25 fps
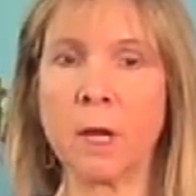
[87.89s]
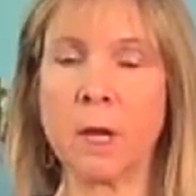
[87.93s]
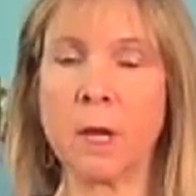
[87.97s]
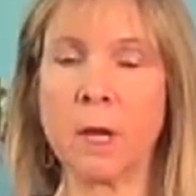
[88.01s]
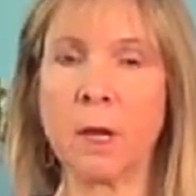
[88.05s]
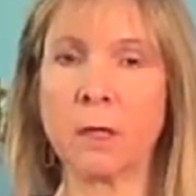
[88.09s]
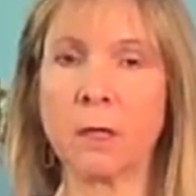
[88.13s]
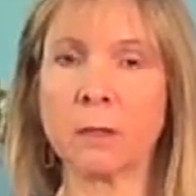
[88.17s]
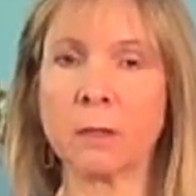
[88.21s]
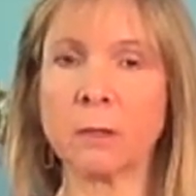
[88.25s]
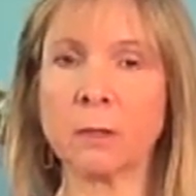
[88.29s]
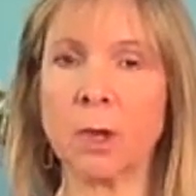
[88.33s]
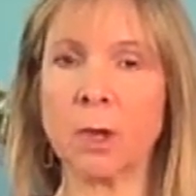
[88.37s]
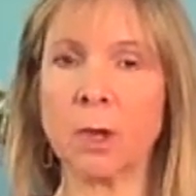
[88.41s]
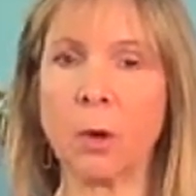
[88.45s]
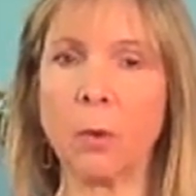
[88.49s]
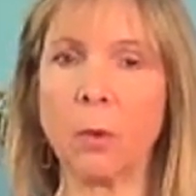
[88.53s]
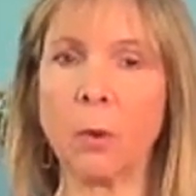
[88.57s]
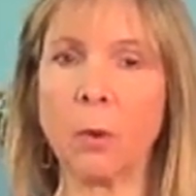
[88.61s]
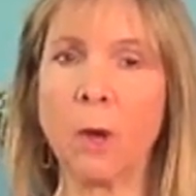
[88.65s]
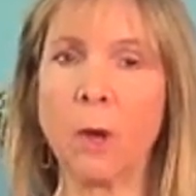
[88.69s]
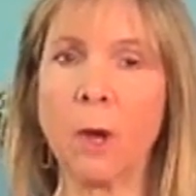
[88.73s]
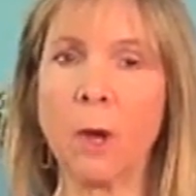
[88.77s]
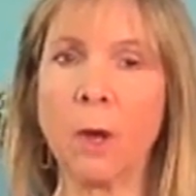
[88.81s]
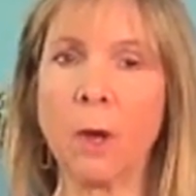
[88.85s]
So
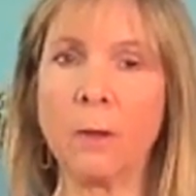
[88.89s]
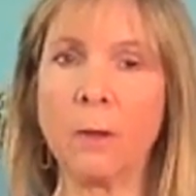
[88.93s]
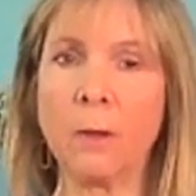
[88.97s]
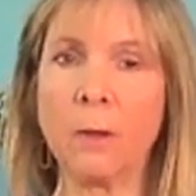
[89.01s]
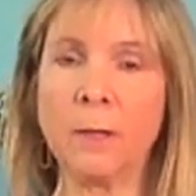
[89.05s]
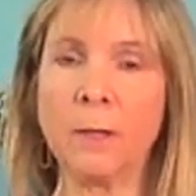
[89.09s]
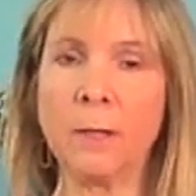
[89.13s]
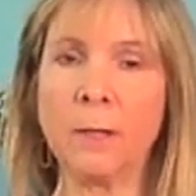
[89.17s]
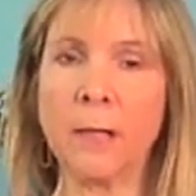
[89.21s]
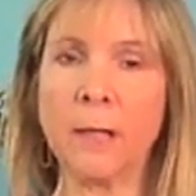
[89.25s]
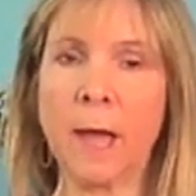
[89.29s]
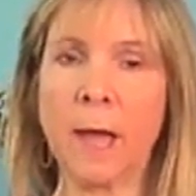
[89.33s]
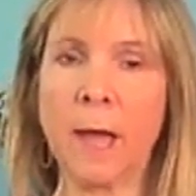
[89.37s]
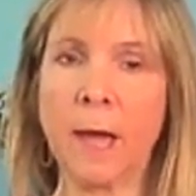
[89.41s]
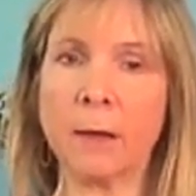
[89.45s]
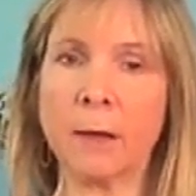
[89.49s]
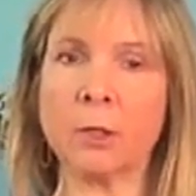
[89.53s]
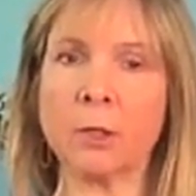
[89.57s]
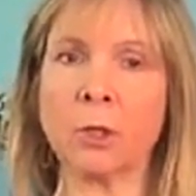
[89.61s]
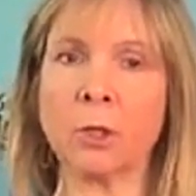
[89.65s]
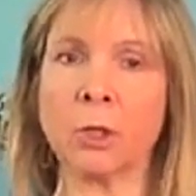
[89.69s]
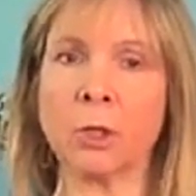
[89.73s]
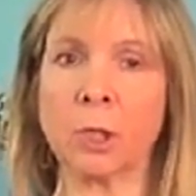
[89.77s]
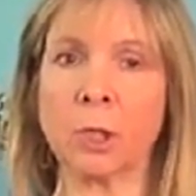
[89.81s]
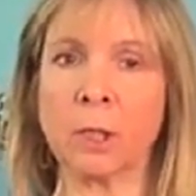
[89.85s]
the
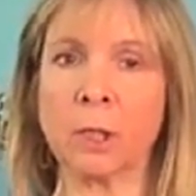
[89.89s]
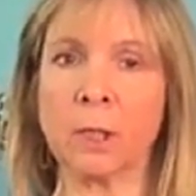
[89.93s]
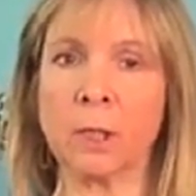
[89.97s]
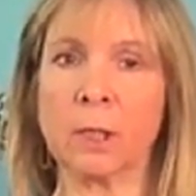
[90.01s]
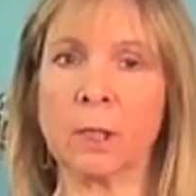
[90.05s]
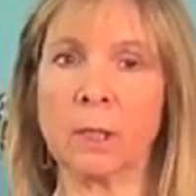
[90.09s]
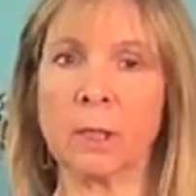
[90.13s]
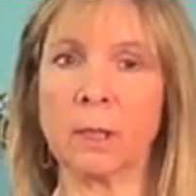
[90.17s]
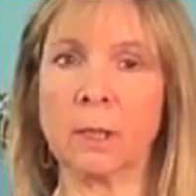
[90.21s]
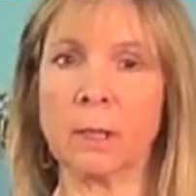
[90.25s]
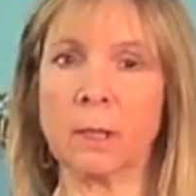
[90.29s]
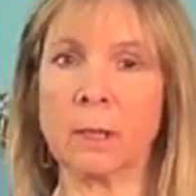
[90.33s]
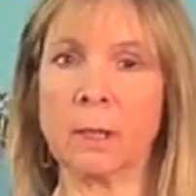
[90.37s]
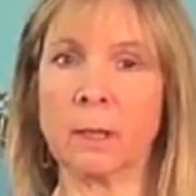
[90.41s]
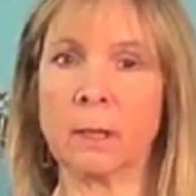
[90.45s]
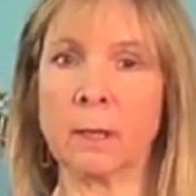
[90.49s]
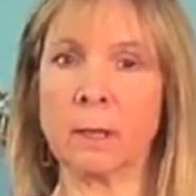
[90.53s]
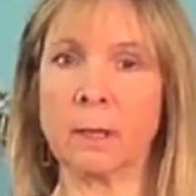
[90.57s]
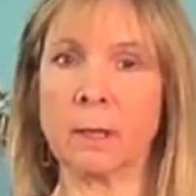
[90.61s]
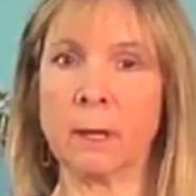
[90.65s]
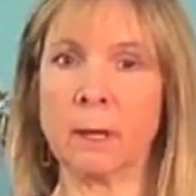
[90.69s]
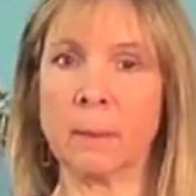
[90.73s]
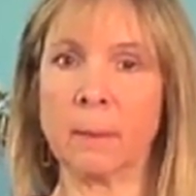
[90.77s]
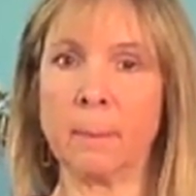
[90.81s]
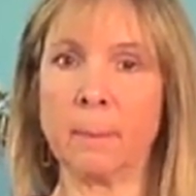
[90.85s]
energy
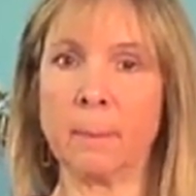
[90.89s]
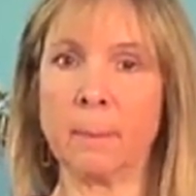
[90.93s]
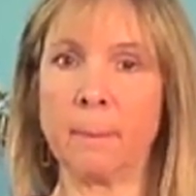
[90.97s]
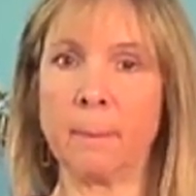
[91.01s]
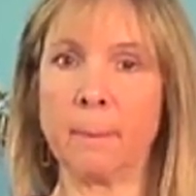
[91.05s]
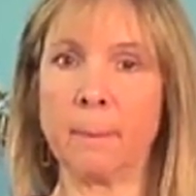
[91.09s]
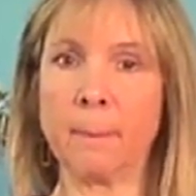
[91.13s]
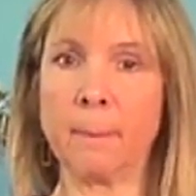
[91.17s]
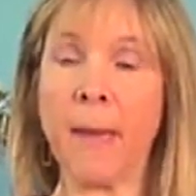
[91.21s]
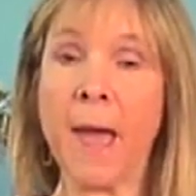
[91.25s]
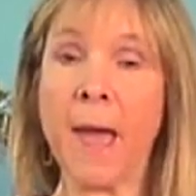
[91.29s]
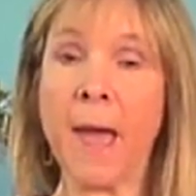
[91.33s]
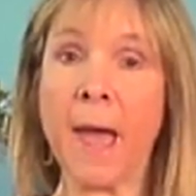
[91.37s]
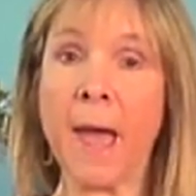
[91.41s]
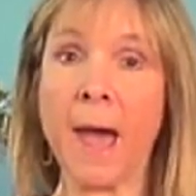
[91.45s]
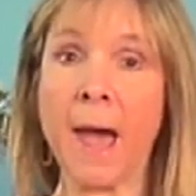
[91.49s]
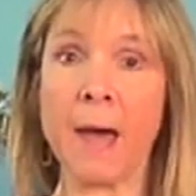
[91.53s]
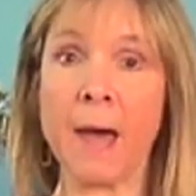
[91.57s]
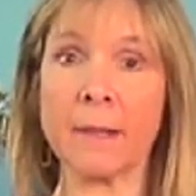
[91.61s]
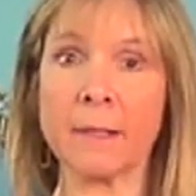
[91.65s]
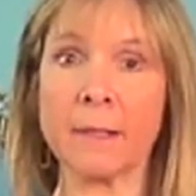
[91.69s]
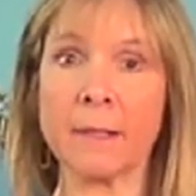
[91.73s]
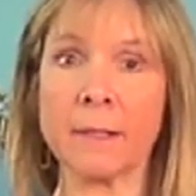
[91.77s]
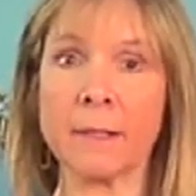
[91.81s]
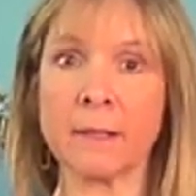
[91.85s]

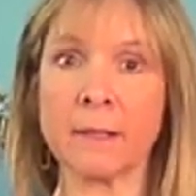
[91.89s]
paths